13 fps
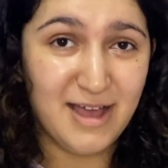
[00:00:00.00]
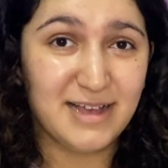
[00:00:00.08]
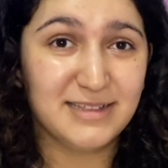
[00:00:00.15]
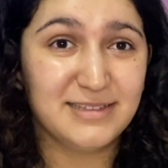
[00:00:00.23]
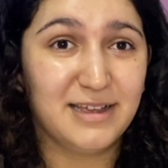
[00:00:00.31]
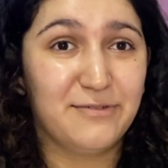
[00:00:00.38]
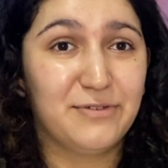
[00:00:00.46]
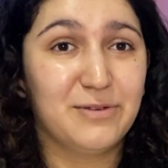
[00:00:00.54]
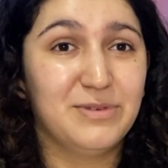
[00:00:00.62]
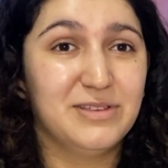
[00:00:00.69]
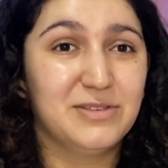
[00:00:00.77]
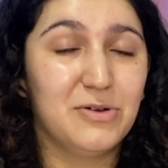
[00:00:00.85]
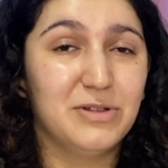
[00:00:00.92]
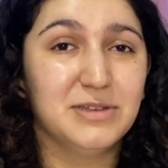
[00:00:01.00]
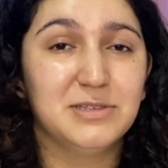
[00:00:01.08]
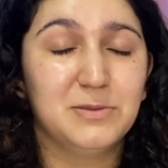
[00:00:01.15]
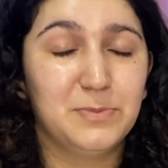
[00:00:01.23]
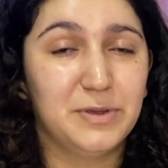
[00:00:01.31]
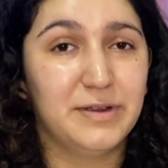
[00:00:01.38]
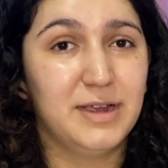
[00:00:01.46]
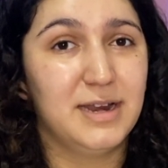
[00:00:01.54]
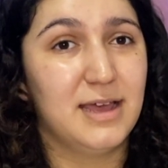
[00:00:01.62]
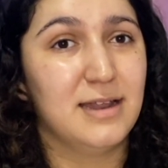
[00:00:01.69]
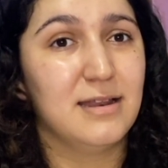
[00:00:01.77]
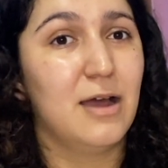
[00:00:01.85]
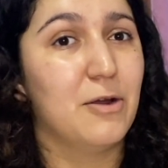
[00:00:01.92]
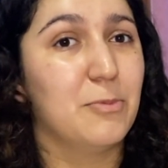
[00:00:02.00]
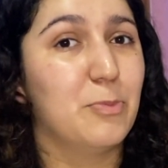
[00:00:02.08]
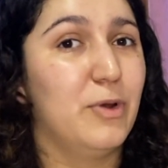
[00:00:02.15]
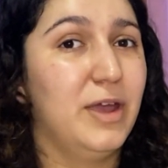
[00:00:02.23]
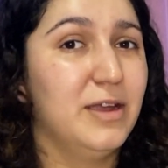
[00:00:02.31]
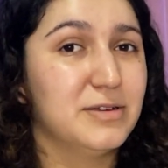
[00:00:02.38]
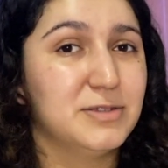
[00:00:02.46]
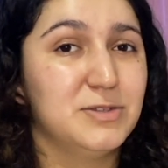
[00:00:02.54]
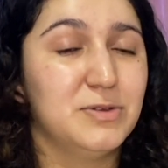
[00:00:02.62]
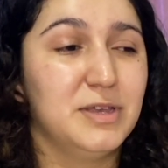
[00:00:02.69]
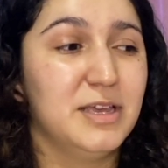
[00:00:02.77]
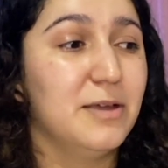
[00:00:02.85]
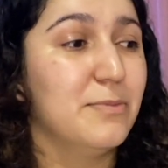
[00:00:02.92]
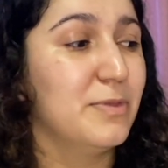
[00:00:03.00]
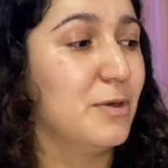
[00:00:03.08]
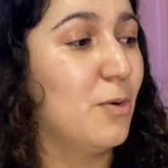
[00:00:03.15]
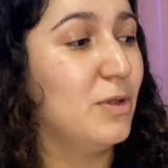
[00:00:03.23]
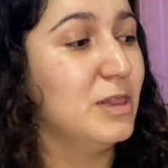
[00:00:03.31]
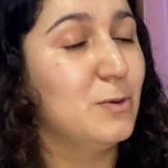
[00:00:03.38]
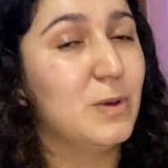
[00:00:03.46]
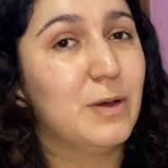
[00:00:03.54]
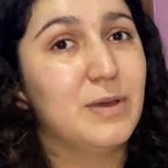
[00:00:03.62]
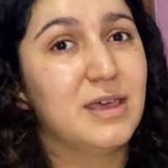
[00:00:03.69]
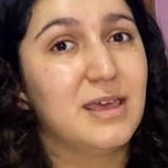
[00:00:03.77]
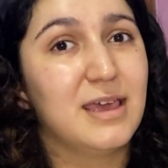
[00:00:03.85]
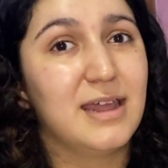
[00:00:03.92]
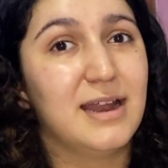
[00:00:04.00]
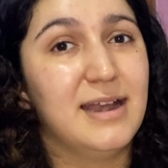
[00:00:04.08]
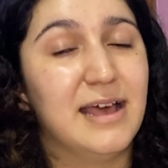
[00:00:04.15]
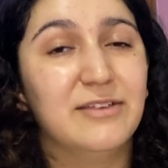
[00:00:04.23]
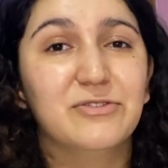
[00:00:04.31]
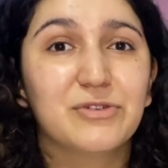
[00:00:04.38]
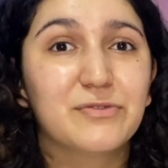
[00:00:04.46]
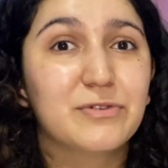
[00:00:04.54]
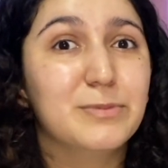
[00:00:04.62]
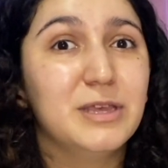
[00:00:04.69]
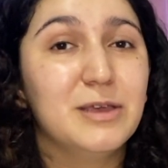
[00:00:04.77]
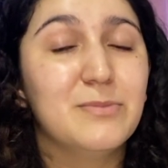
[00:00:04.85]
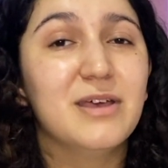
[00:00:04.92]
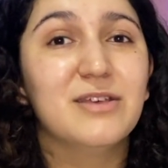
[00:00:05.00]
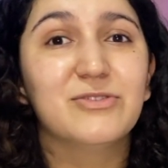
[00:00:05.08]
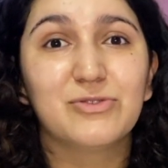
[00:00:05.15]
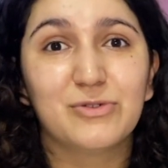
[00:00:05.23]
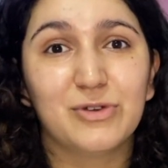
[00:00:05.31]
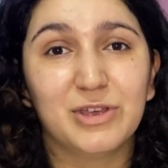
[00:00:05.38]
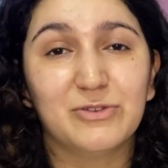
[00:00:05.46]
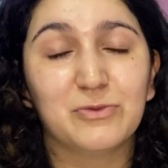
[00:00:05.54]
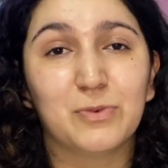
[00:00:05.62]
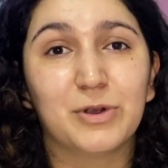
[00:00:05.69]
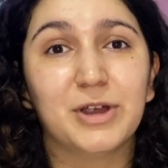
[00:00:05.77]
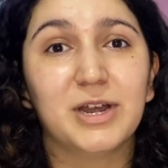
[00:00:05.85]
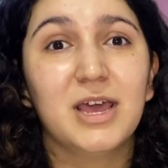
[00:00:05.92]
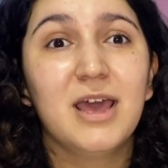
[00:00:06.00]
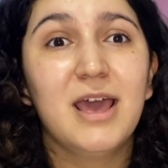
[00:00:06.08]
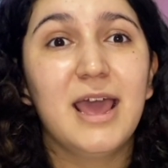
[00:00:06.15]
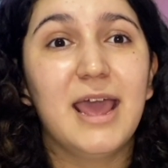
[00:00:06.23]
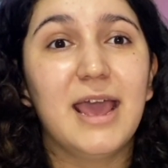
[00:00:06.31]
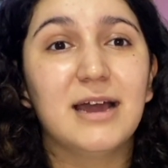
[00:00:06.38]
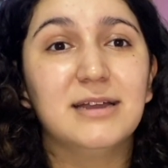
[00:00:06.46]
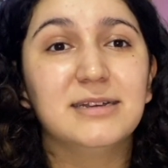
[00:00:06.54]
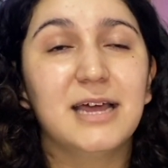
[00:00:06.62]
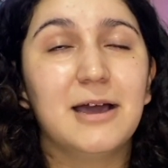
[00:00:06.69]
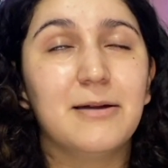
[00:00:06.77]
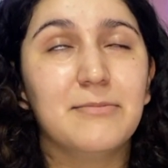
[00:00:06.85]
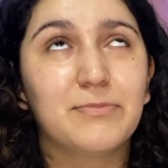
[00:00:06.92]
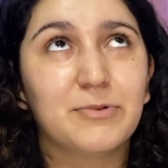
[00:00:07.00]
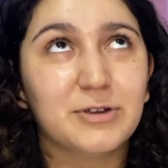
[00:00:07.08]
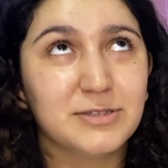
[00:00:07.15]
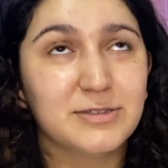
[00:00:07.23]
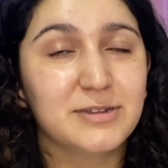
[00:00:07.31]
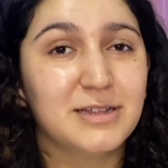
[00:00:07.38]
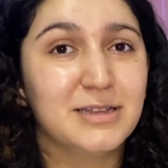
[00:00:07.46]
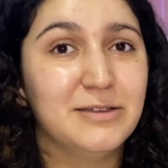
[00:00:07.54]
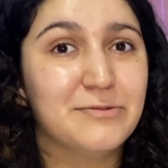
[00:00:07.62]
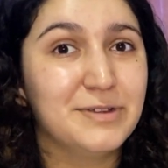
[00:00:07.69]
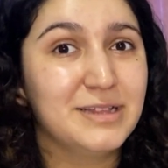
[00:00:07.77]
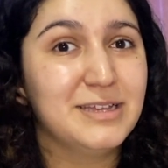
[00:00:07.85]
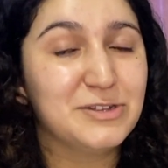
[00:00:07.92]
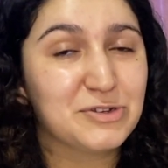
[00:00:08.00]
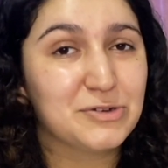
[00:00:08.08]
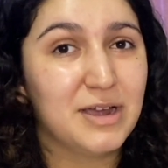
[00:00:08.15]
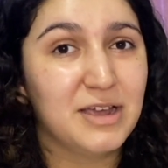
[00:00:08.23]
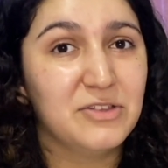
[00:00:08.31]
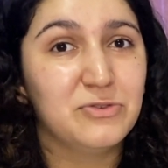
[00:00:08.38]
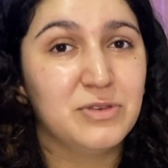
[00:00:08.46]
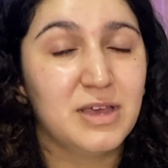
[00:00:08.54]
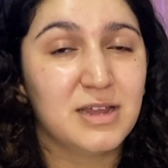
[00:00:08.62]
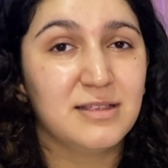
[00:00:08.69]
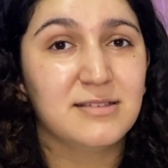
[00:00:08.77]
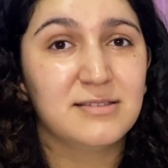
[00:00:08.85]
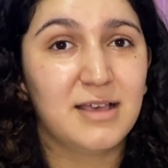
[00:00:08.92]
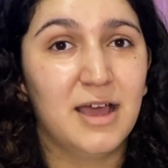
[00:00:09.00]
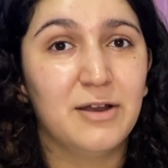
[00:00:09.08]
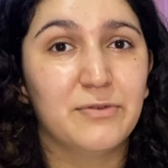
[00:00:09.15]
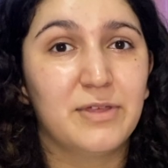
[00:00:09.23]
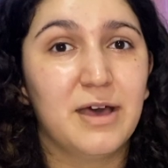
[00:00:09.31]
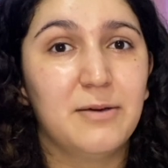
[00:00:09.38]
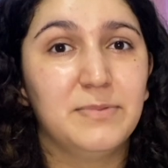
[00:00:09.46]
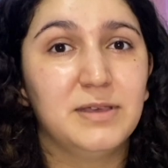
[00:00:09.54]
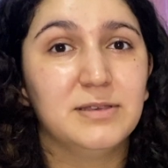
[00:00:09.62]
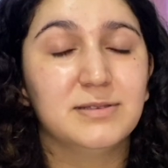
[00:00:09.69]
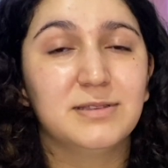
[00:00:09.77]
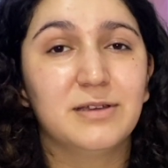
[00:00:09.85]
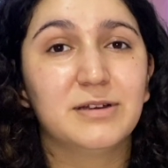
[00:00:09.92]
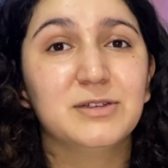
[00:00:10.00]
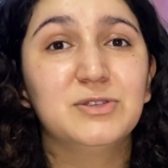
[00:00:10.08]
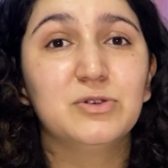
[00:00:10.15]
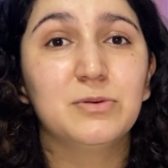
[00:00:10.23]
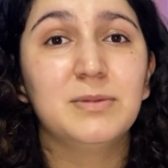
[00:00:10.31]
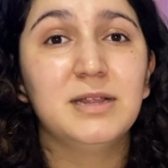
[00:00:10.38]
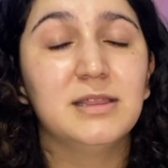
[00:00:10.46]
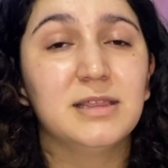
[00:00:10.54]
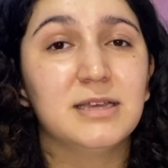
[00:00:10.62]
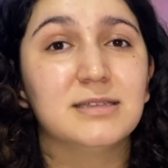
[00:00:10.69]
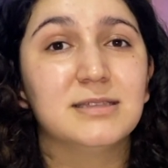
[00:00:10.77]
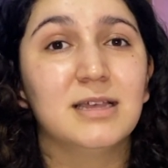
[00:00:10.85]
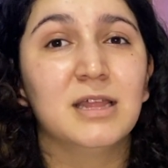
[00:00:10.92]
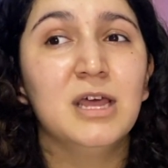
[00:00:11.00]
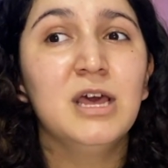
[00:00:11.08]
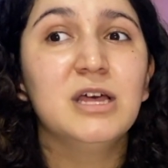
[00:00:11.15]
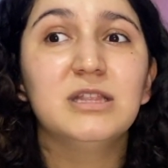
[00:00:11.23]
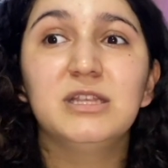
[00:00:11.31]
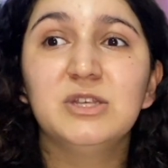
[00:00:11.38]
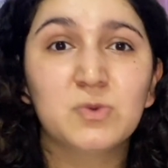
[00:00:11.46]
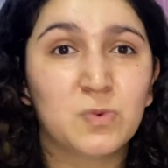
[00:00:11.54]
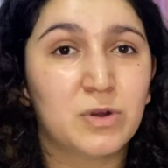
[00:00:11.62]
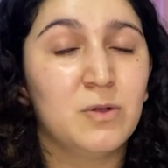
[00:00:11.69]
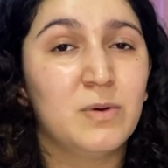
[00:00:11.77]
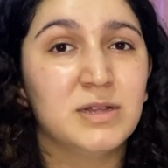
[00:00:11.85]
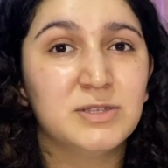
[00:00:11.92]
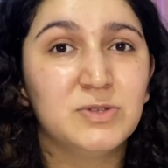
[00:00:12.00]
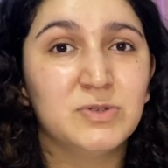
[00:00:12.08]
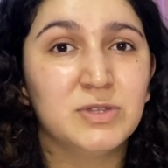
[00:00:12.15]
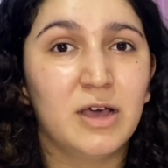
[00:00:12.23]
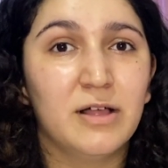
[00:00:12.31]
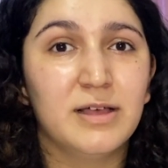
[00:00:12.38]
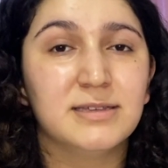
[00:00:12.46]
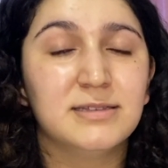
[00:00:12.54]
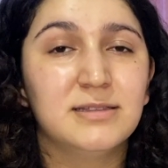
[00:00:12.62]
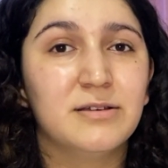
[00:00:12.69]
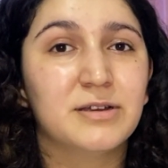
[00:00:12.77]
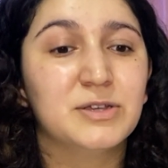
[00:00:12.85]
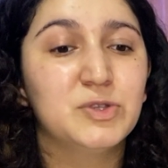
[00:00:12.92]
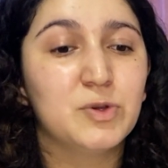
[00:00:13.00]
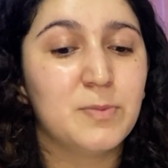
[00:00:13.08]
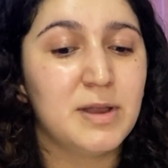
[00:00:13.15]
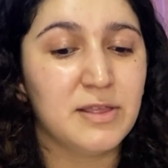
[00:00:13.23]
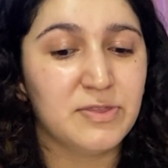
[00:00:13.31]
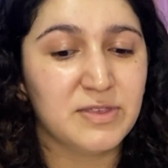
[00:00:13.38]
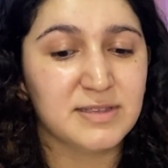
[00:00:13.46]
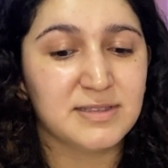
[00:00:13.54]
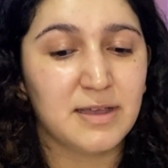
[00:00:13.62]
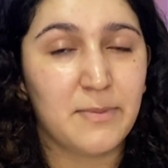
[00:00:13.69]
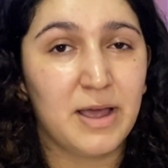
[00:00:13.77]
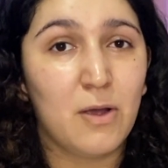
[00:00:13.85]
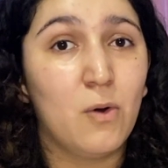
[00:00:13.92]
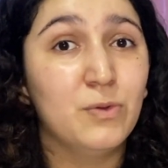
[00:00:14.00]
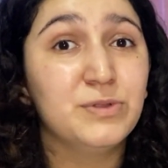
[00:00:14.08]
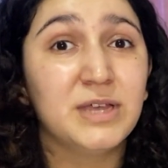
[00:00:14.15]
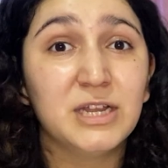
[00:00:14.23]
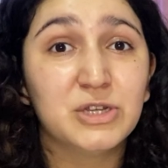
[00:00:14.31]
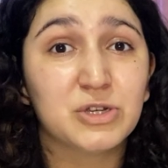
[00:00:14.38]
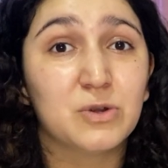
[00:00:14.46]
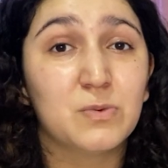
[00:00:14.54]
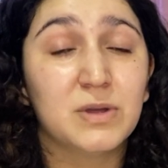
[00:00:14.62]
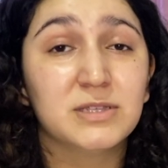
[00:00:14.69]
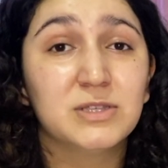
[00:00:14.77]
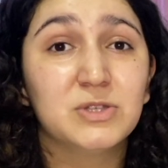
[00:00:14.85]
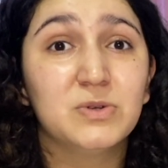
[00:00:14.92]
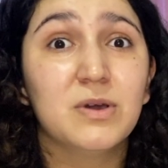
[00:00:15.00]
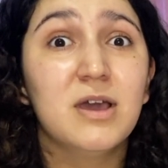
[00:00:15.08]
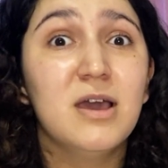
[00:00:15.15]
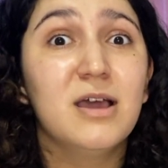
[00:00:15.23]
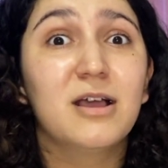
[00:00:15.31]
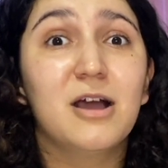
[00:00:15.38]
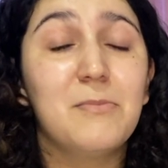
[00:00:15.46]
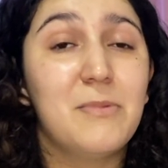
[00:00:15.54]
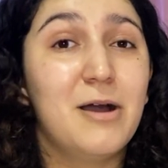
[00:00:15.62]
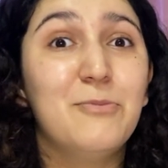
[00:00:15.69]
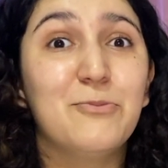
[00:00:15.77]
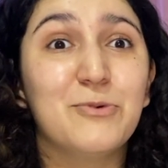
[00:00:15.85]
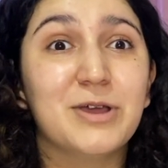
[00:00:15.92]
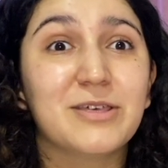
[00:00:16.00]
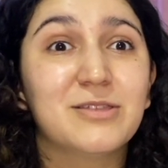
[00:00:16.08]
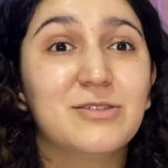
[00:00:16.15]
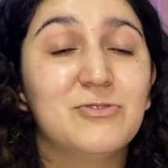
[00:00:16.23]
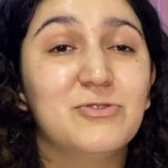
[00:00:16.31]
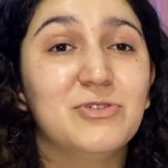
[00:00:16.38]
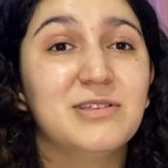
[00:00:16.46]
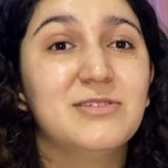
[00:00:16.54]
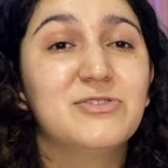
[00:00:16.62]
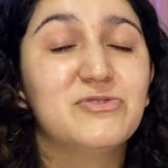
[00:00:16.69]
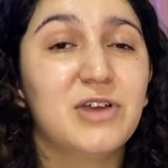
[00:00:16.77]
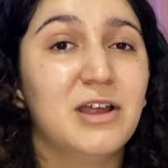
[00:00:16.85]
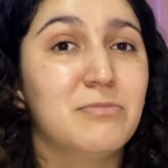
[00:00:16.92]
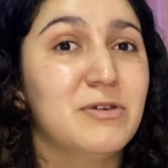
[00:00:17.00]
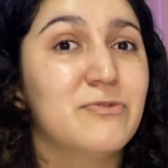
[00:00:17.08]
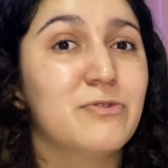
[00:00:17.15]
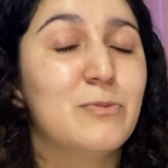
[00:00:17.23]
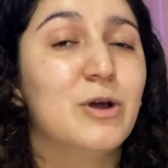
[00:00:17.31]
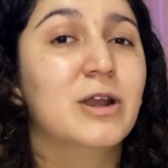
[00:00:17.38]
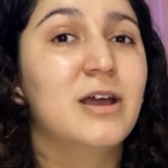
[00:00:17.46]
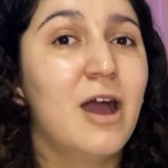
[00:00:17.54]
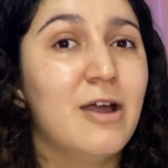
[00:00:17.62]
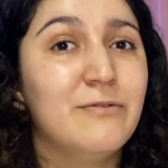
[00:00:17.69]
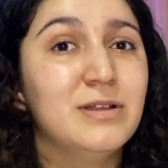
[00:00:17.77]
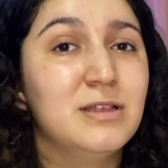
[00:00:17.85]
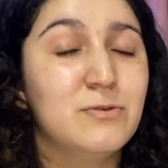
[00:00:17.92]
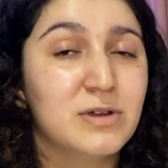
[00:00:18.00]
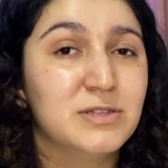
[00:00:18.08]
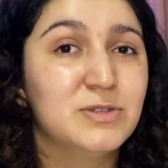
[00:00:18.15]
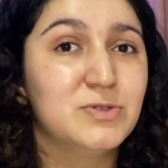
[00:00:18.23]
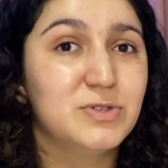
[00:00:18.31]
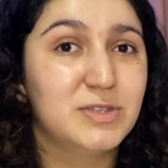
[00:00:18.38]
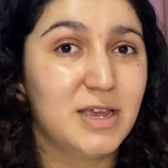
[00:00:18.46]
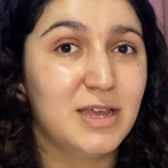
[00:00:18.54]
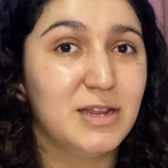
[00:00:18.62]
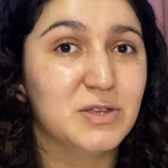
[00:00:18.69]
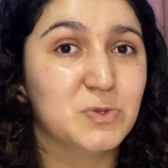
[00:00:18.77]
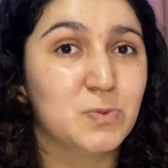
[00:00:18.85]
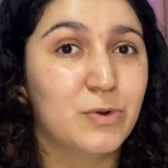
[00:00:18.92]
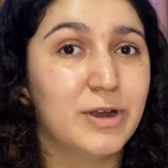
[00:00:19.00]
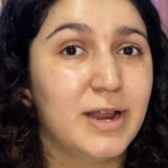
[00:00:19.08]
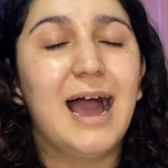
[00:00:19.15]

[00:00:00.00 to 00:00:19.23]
Aside from His Holy Spirit and our prayers to Him, the only way we can get an answer from Him is through His Word. And I'm personally really trying to get inside of that, because there are so many things that this world wants to tell us. There are so many things that my old nature wants to come up with to distract me from what God really wants to say in His Word.